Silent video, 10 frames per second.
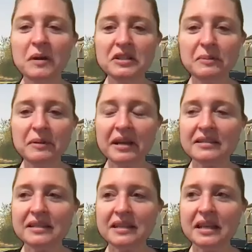especially
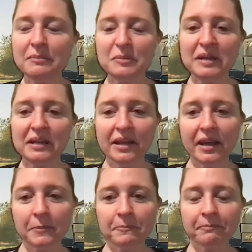because he keeps being
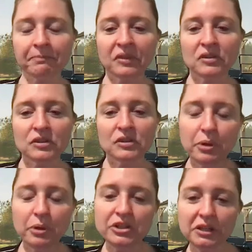like
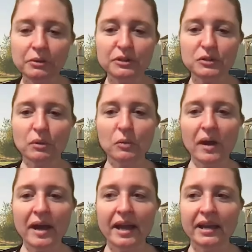just pushing Lucas one
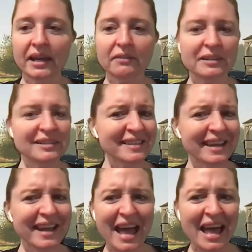way, and Henry's
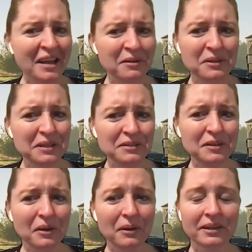like, I don't think
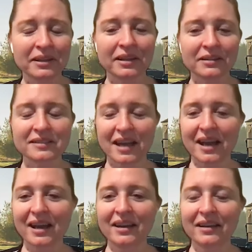so on the other
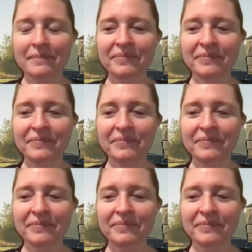side.